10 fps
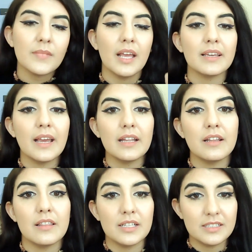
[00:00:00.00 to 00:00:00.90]

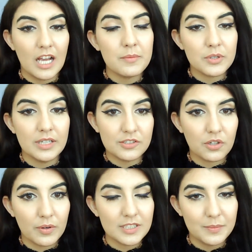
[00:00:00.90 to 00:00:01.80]
Again, the timer is
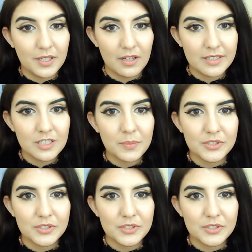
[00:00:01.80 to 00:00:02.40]
going to be on there,